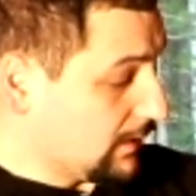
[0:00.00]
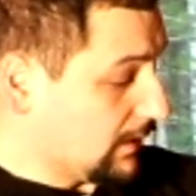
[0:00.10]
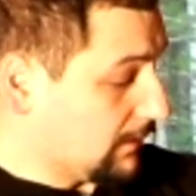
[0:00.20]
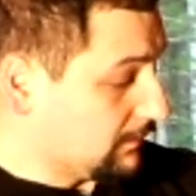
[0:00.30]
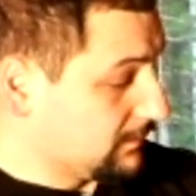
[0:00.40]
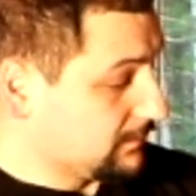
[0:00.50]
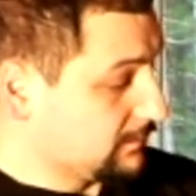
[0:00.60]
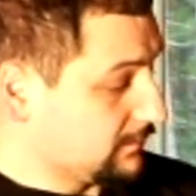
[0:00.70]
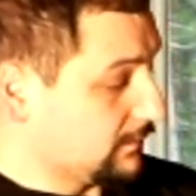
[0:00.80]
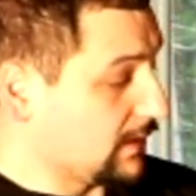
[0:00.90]

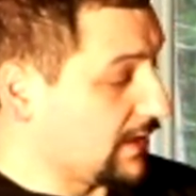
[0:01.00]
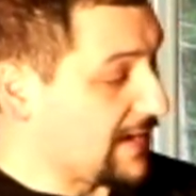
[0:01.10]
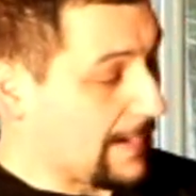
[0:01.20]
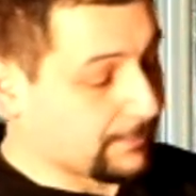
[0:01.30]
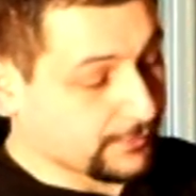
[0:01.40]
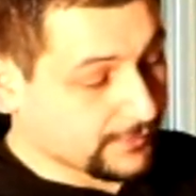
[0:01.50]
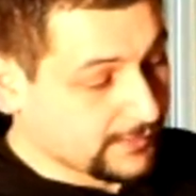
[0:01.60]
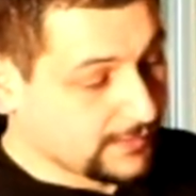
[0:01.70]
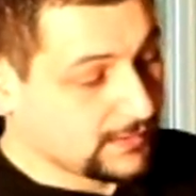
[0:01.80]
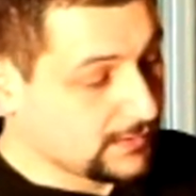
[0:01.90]
um,
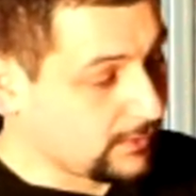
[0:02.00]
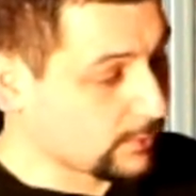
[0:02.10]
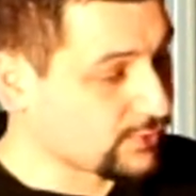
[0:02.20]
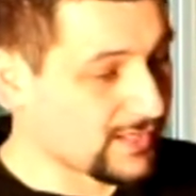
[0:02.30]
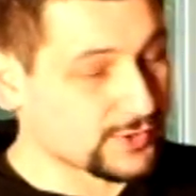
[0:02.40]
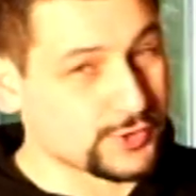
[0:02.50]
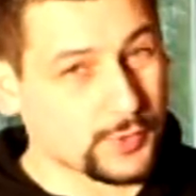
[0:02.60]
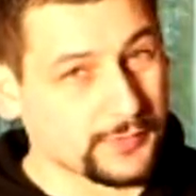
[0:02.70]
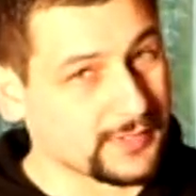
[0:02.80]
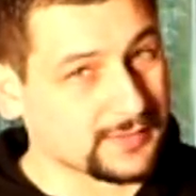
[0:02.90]
adapter. Don't try to
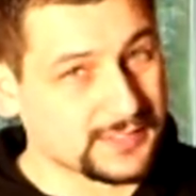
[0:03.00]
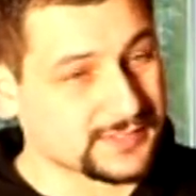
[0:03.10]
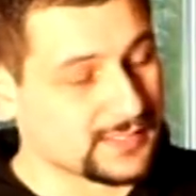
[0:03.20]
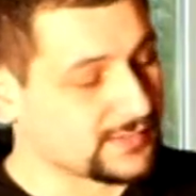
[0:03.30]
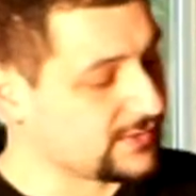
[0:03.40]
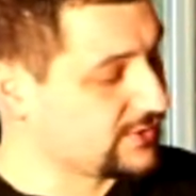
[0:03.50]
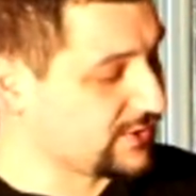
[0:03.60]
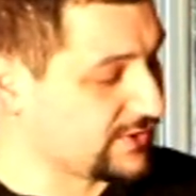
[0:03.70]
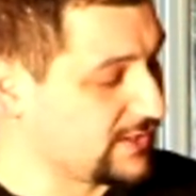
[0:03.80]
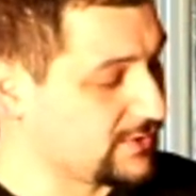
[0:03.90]
jury-rig these things. It's
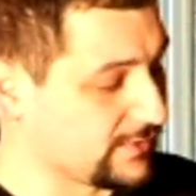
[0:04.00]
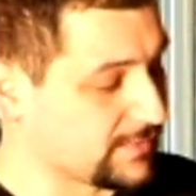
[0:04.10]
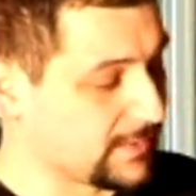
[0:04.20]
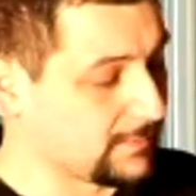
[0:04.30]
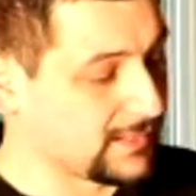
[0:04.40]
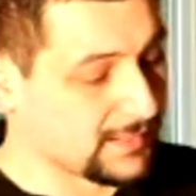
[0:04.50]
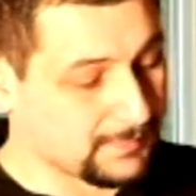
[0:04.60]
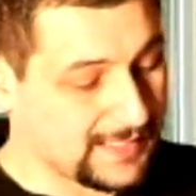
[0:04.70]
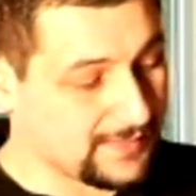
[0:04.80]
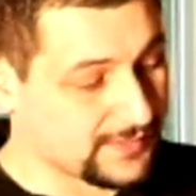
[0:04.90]
just easier to spend the money
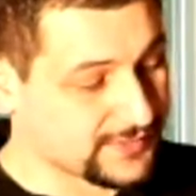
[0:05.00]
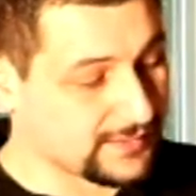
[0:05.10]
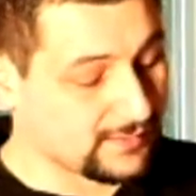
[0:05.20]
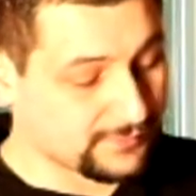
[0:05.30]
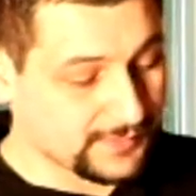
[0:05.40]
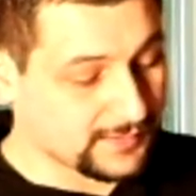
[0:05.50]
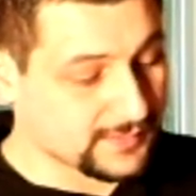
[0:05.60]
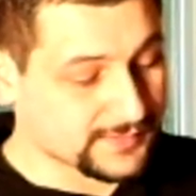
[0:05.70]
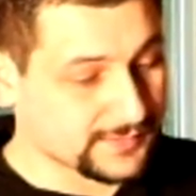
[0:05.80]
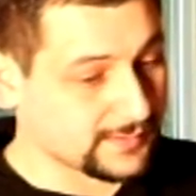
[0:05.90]
and buy this stuff than
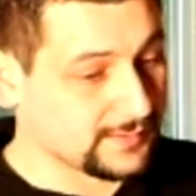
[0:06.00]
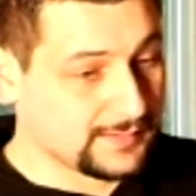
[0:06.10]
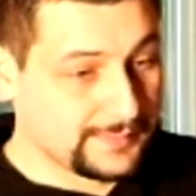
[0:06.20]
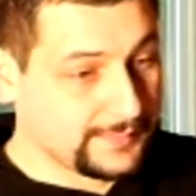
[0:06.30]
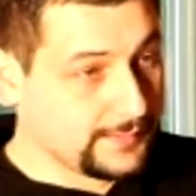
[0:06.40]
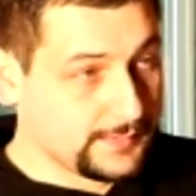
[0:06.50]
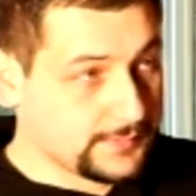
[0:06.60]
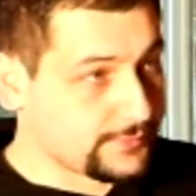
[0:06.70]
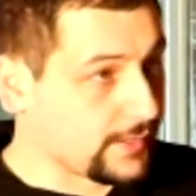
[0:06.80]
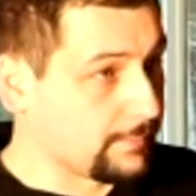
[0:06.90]
it is to
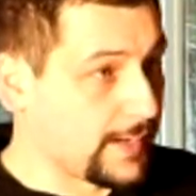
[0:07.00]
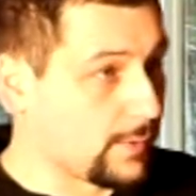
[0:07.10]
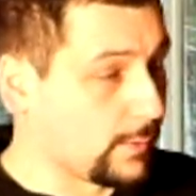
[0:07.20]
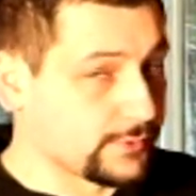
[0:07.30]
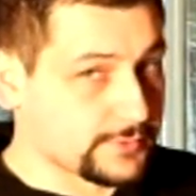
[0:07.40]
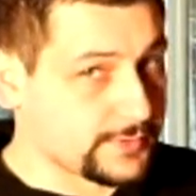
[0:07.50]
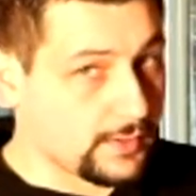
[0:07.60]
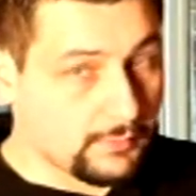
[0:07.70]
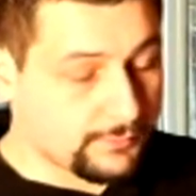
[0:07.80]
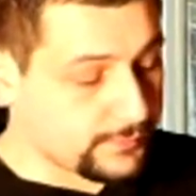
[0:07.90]
try to make one
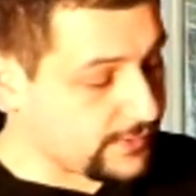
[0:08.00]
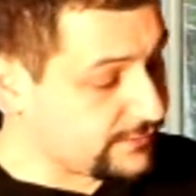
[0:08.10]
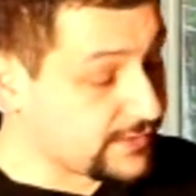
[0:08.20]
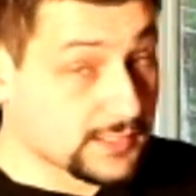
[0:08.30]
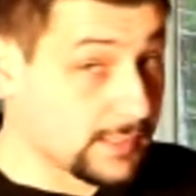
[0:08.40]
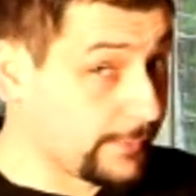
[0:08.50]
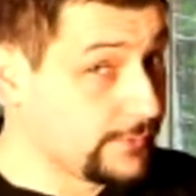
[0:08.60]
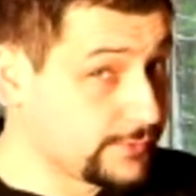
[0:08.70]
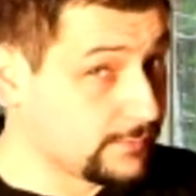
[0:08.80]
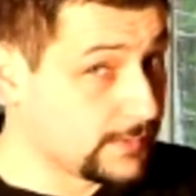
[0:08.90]
yourself, which I've seen a
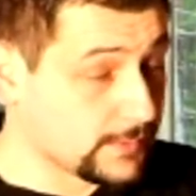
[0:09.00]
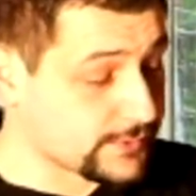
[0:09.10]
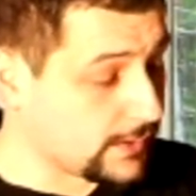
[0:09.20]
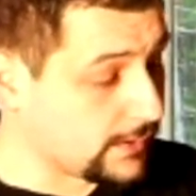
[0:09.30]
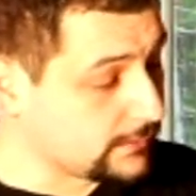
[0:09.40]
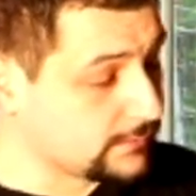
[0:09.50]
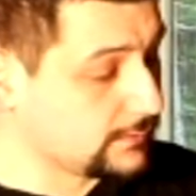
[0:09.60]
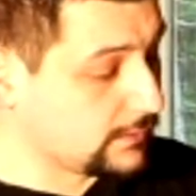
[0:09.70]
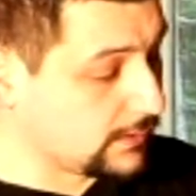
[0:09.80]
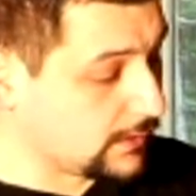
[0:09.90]
couple YouTube videos
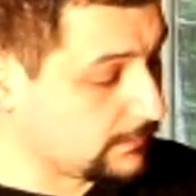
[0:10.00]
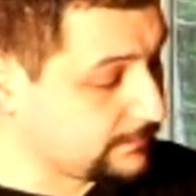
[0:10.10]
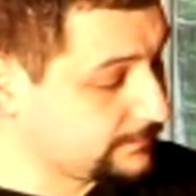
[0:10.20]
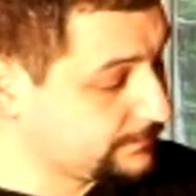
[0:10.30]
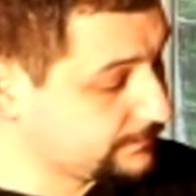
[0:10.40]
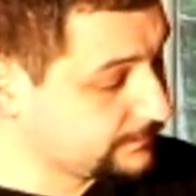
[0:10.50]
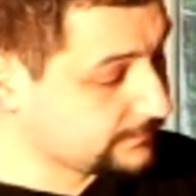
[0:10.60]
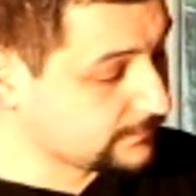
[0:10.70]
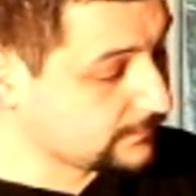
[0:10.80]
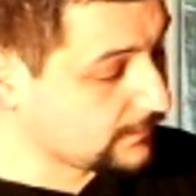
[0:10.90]
on.
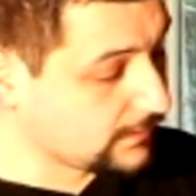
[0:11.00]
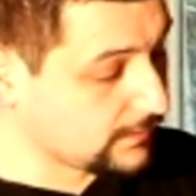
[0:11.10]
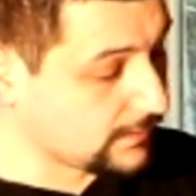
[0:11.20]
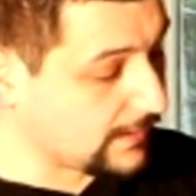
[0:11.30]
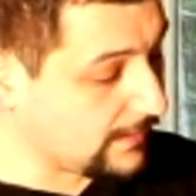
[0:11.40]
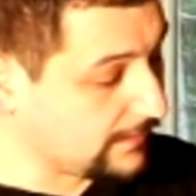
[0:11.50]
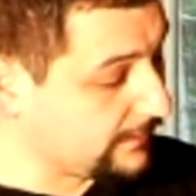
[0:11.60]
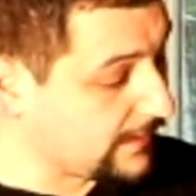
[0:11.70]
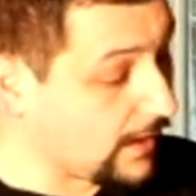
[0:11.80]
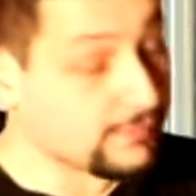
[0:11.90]
Um,
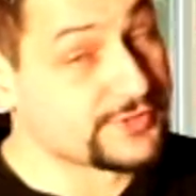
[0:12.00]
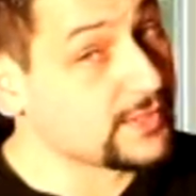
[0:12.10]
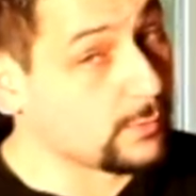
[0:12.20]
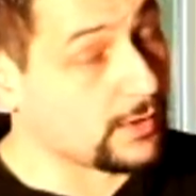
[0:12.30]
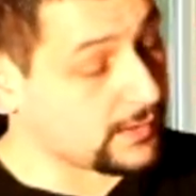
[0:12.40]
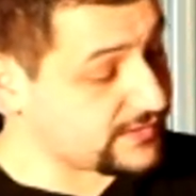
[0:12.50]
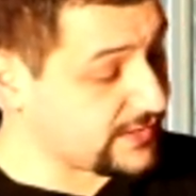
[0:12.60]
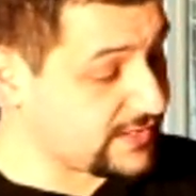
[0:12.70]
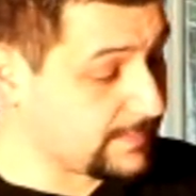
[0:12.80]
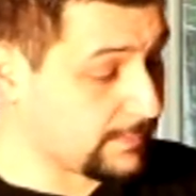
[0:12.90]
they obviously work
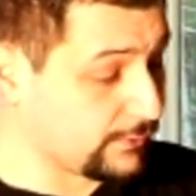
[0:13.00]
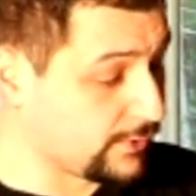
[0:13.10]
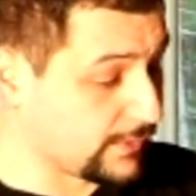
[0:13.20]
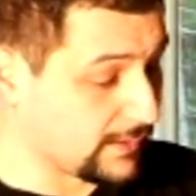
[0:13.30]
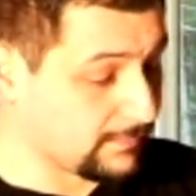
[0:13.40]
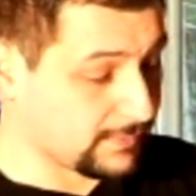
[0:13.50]
because I see people doing it,